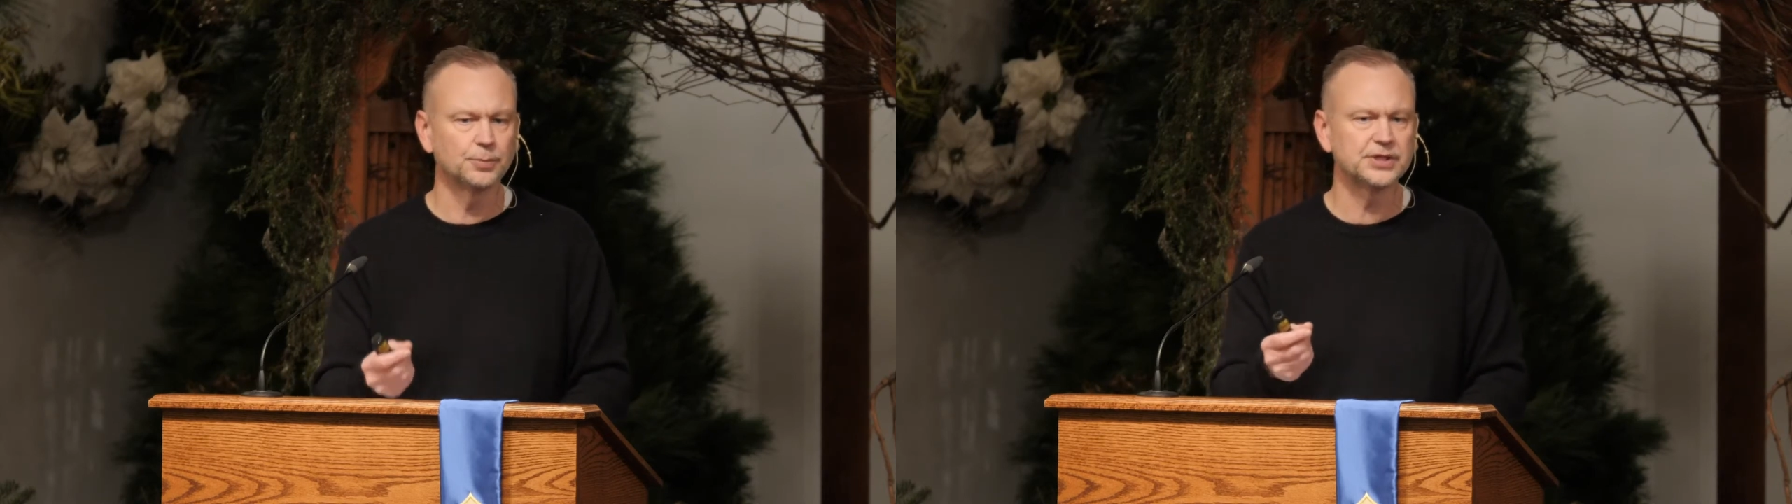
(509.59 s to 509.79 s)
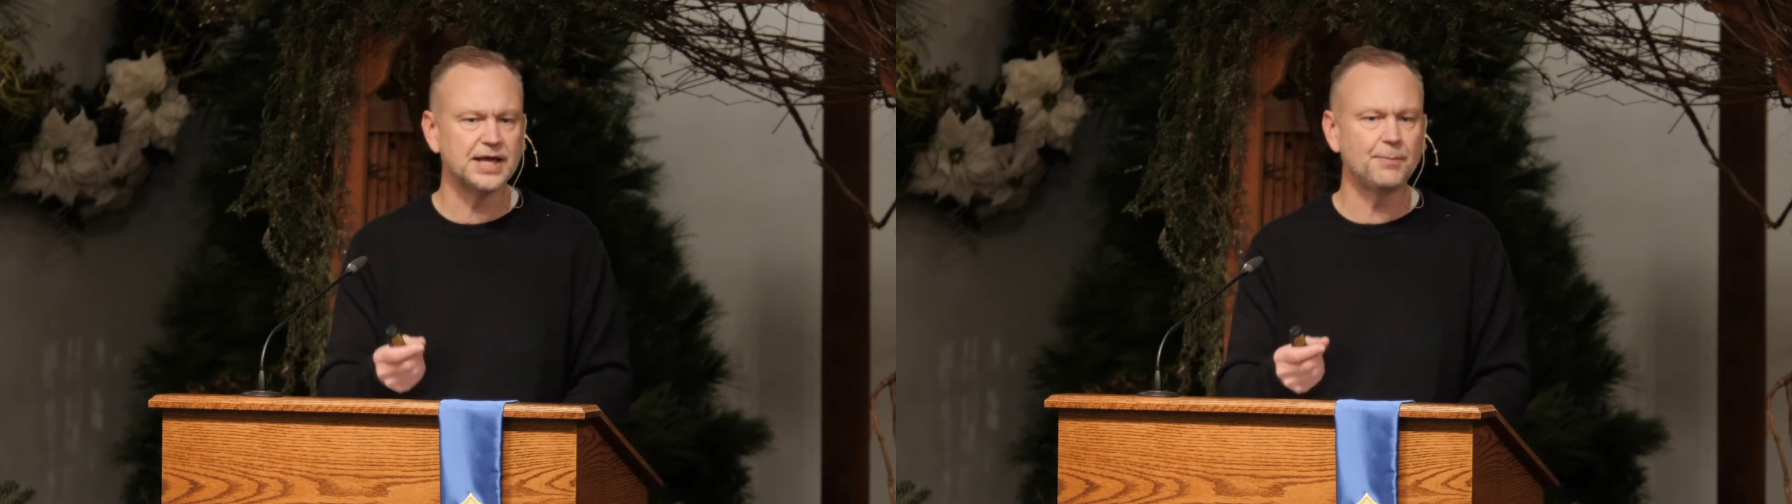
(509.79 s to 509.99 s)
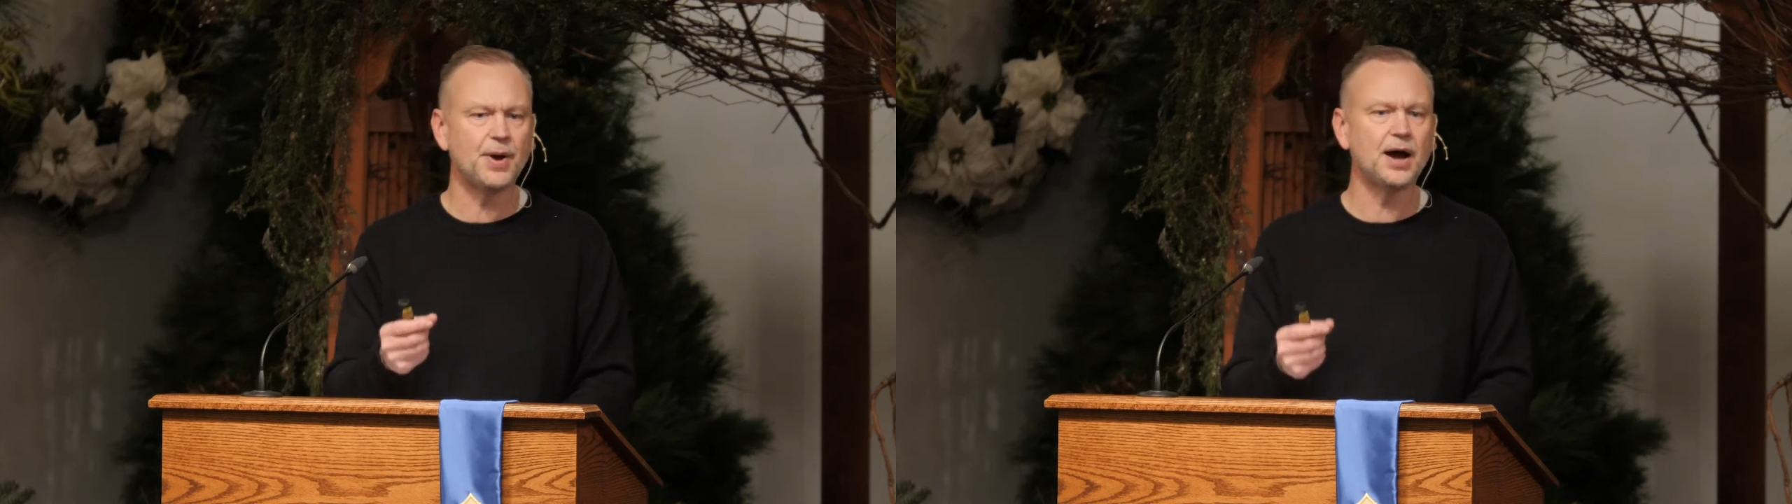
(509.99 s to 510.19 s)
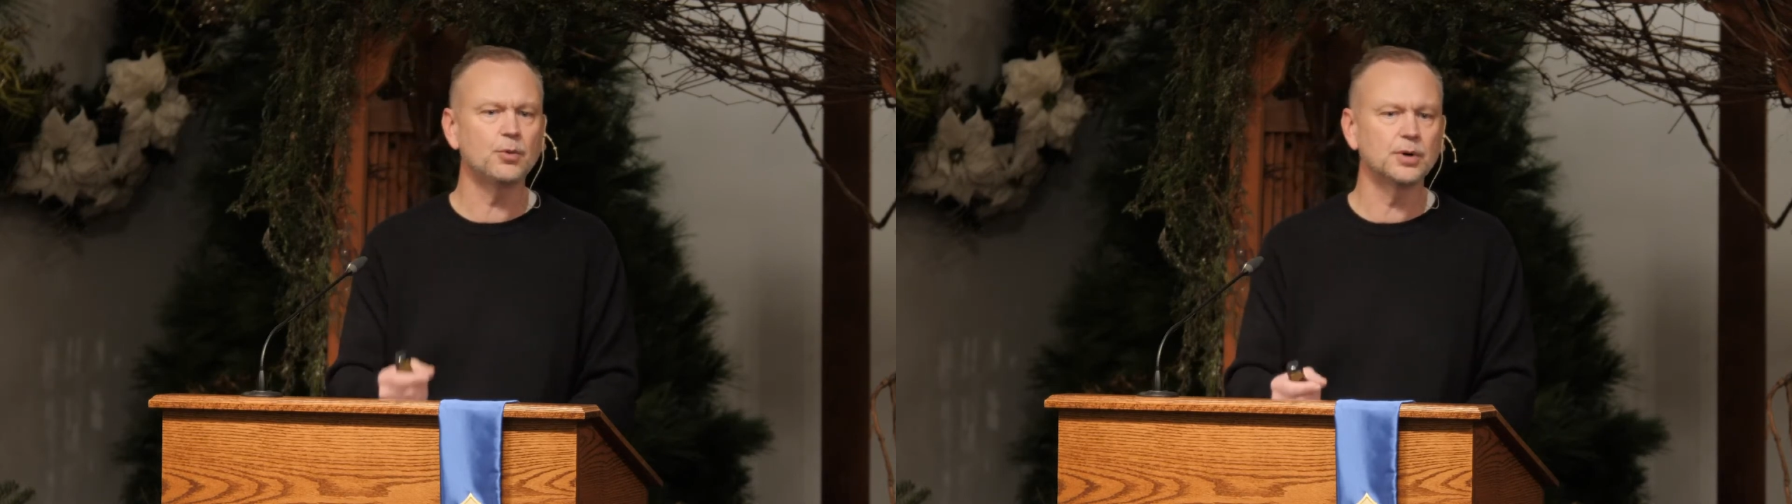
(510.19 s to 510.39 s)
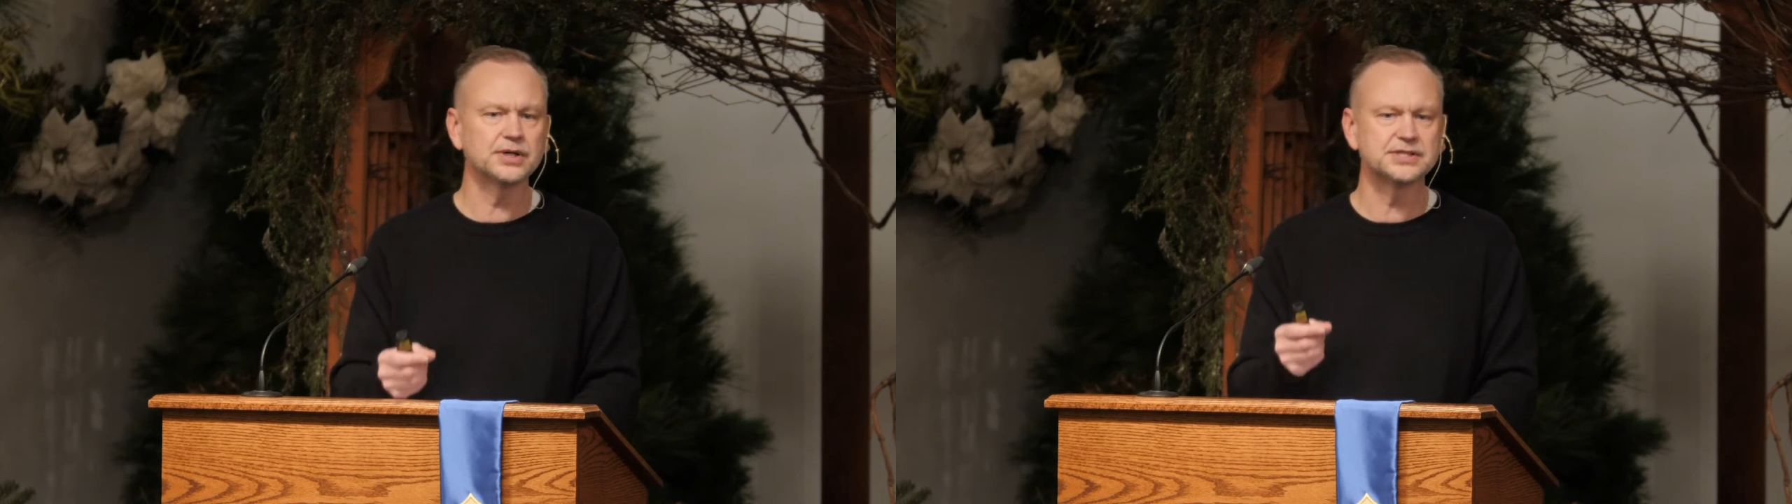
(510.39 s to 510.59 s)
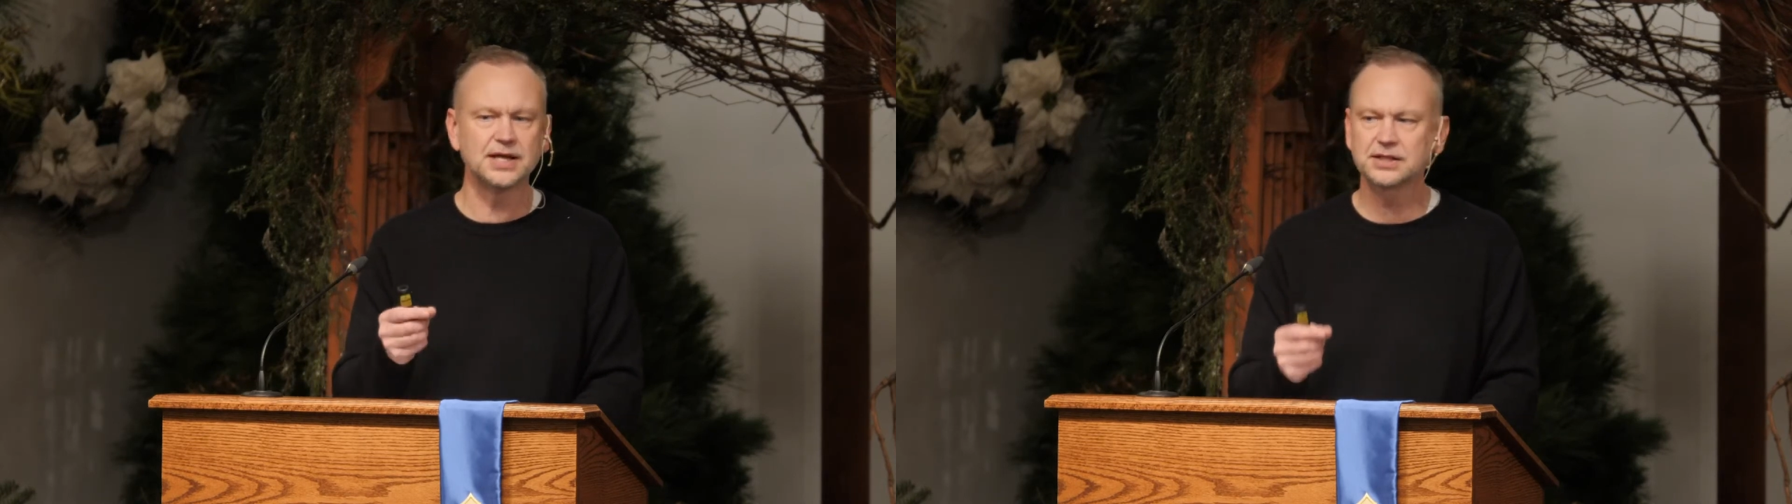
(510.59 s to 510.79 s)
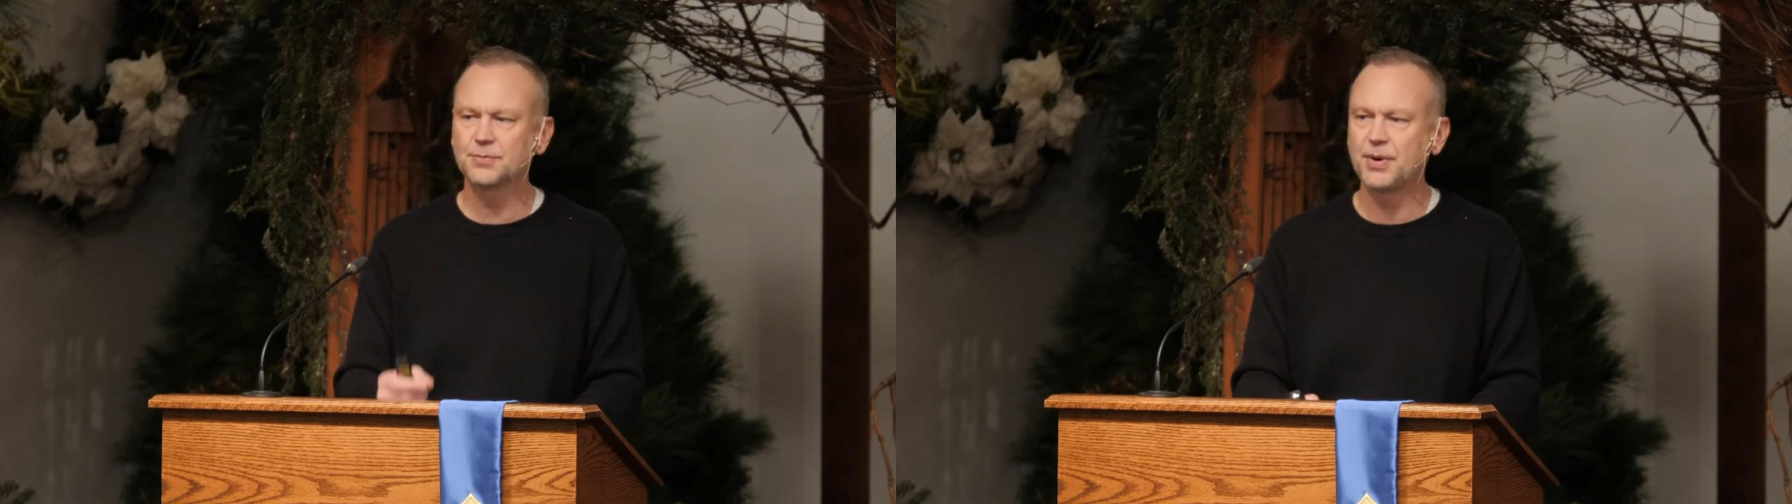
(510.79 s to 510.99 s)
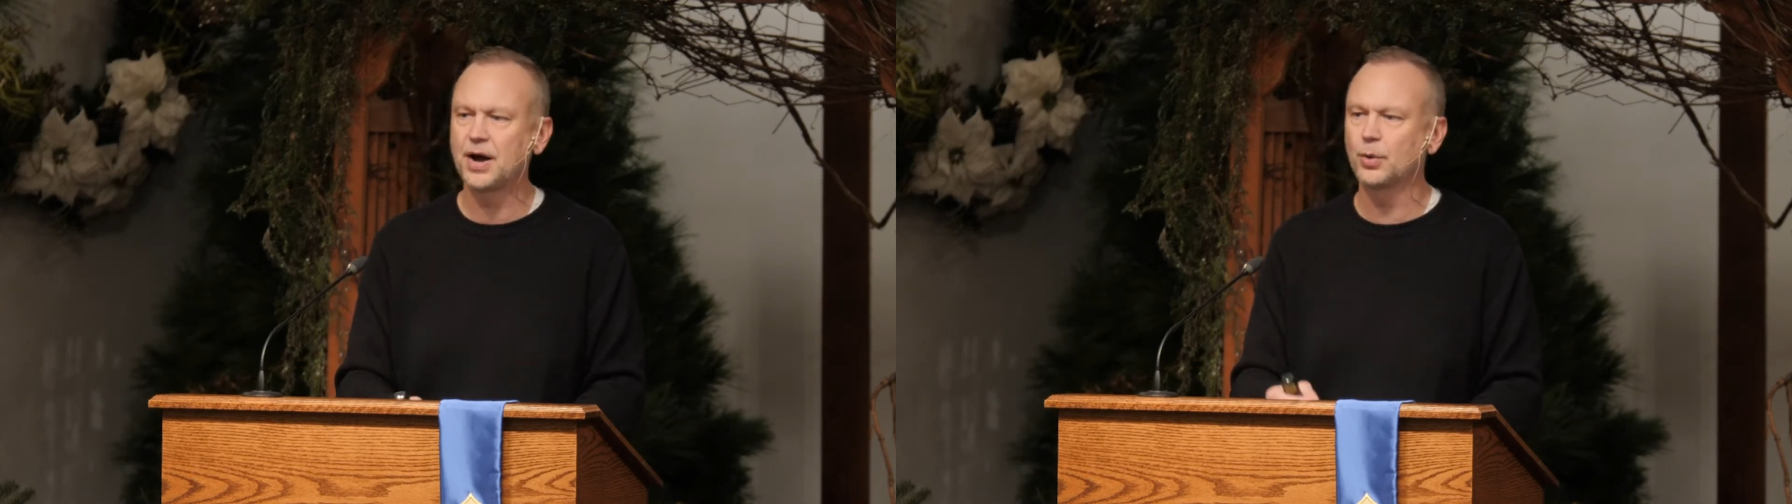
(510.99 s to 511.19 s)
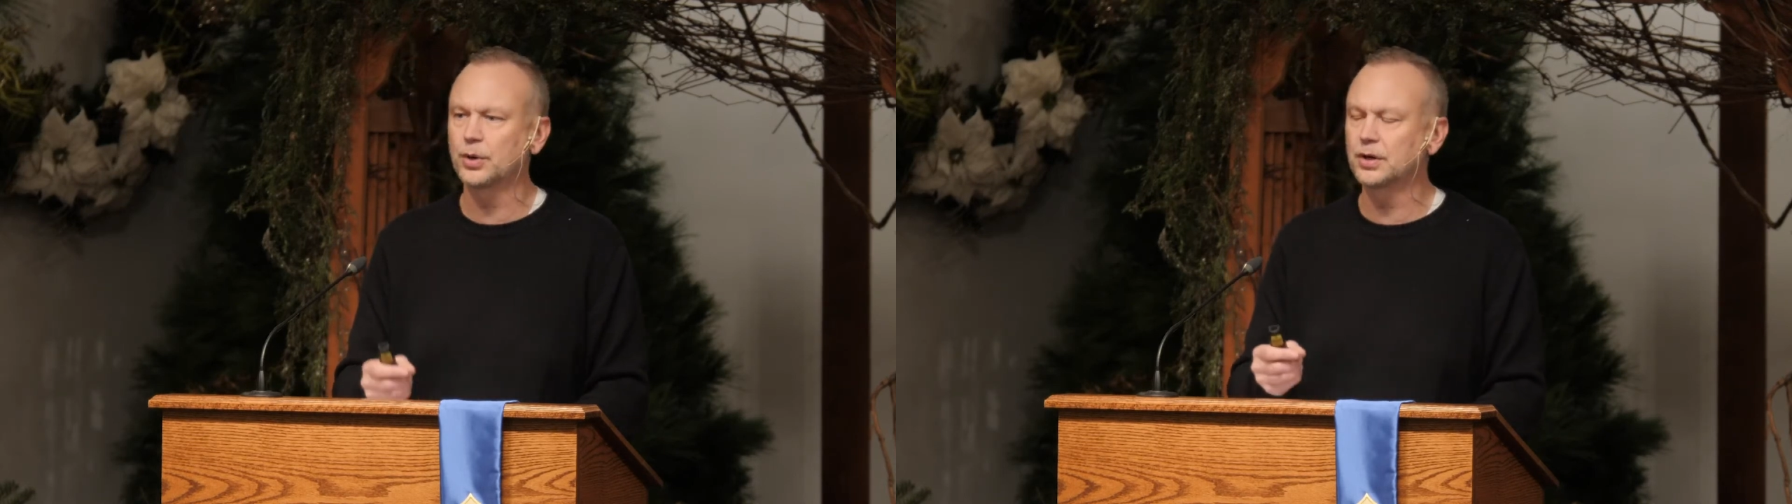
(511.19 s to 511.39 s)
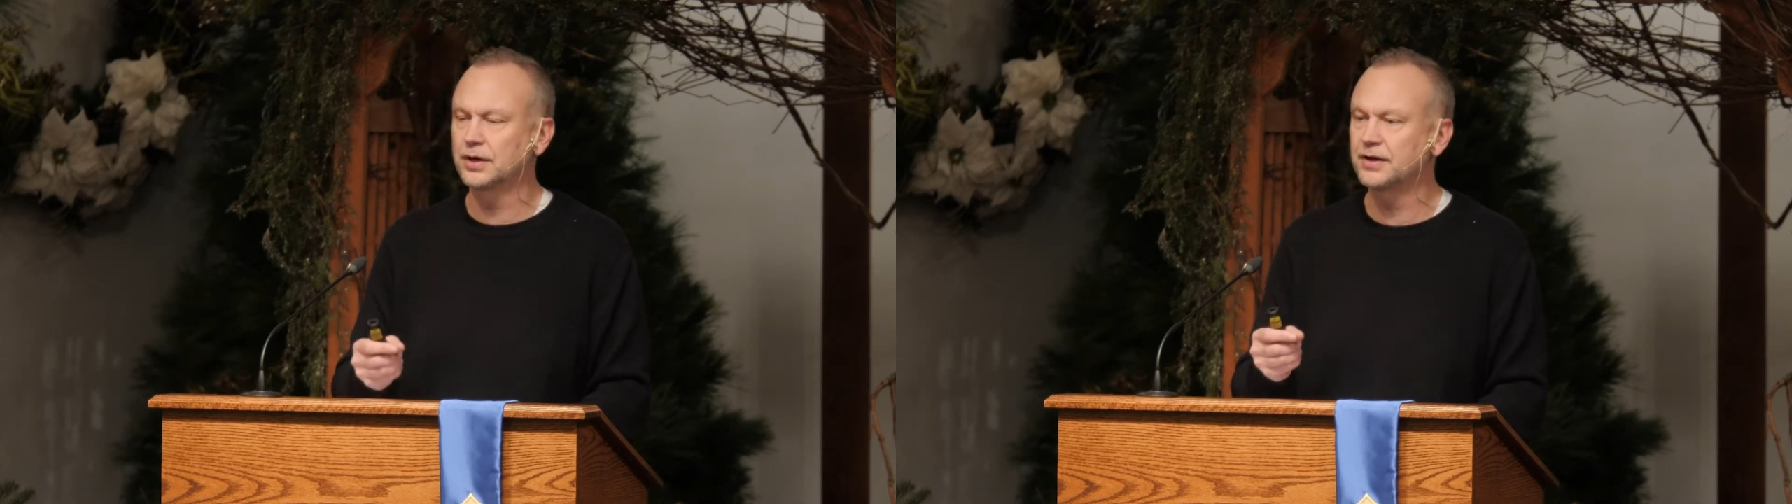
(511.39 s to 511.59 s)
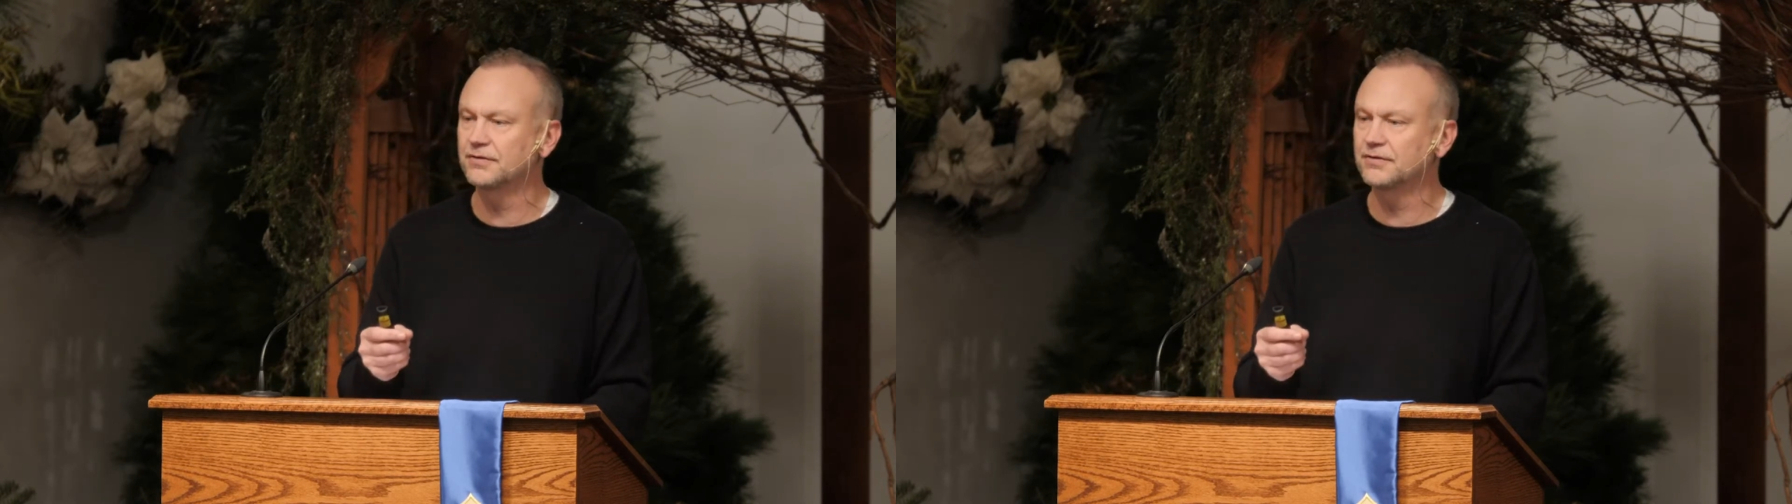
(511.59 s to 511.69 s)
but that power is not the power